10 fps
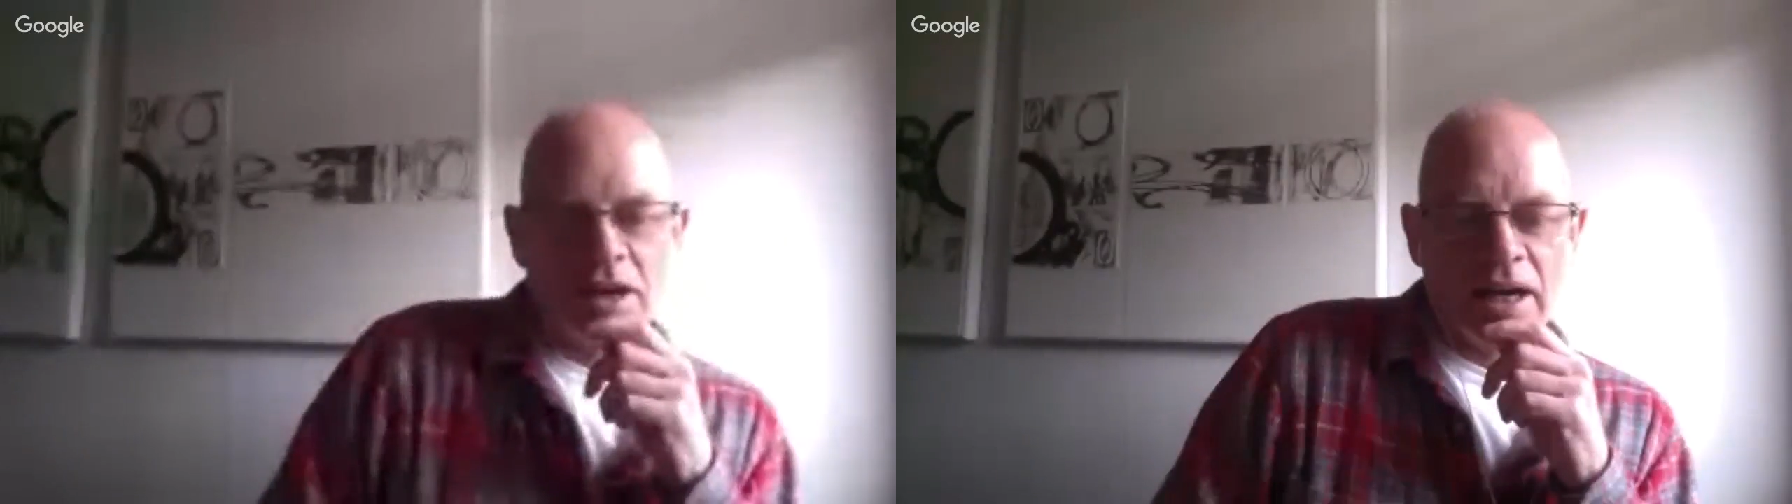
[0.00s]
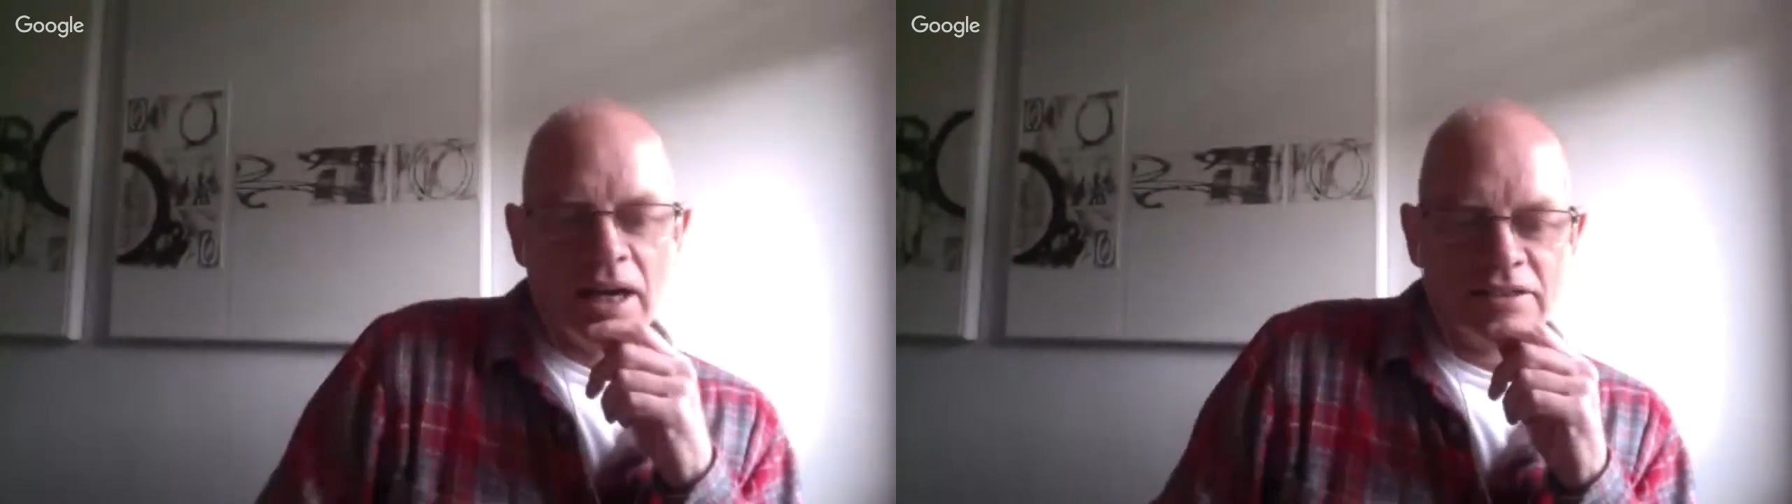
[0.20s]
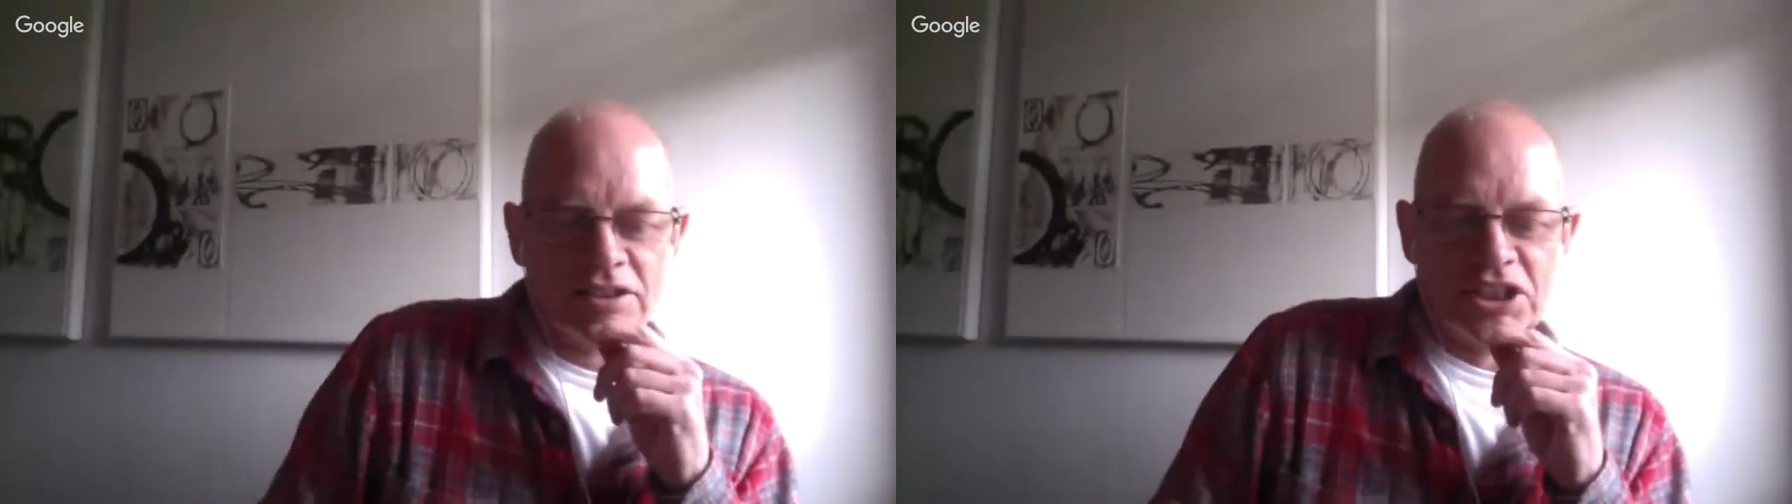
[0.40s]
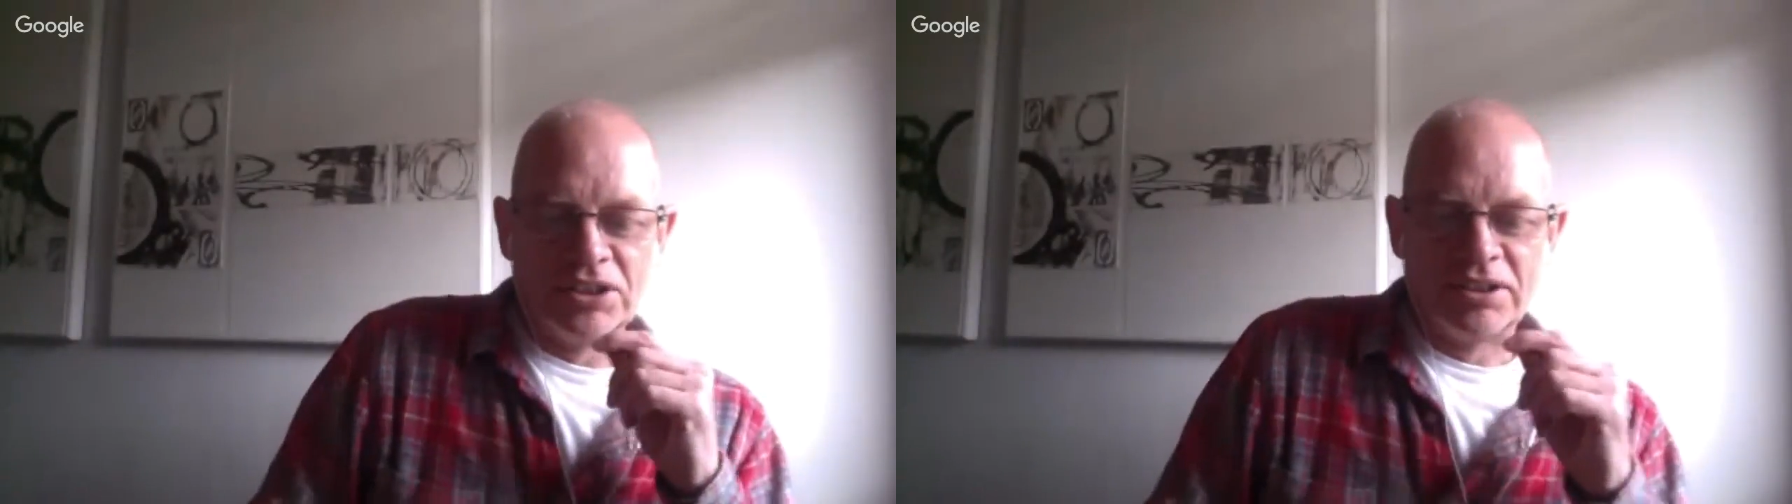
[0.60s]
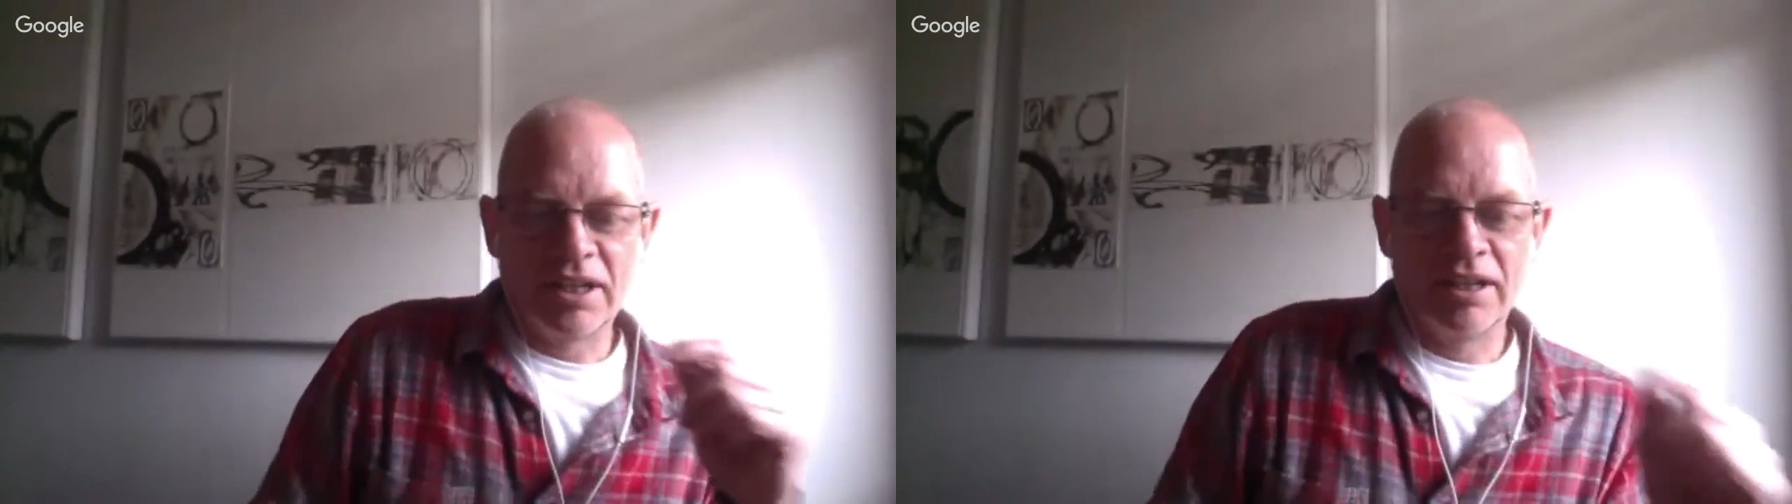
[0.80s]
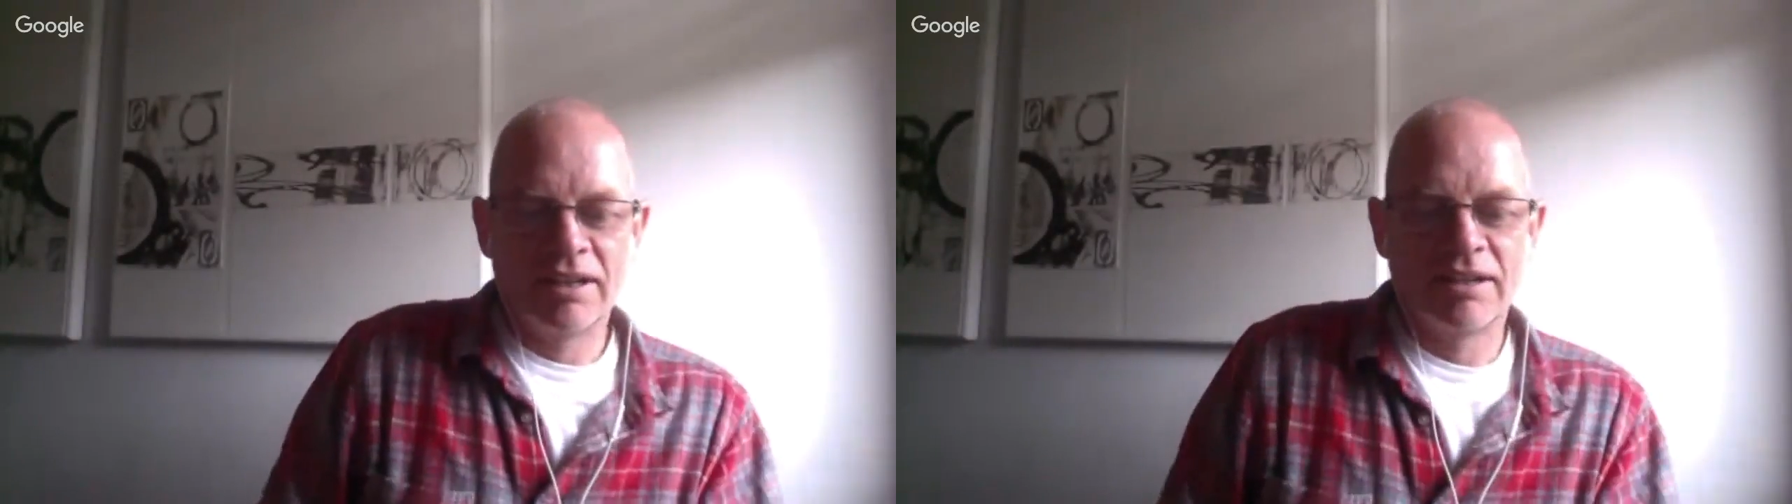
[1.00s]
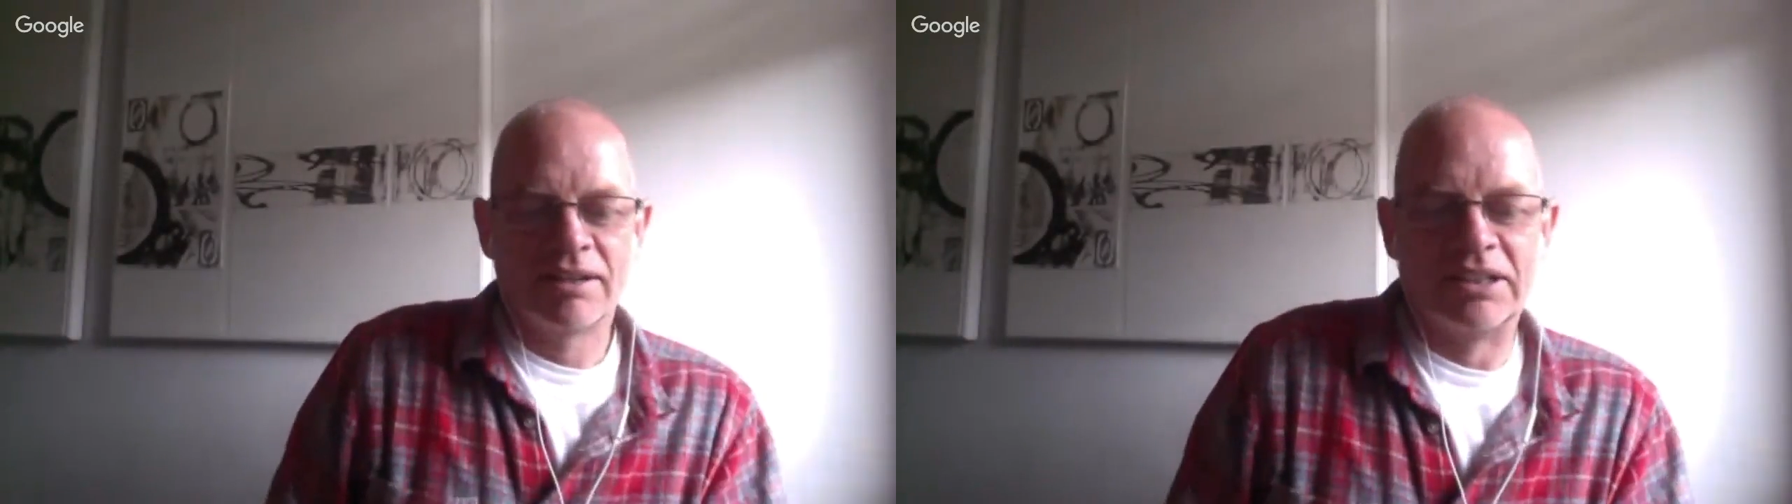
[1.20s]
as a tutor, I know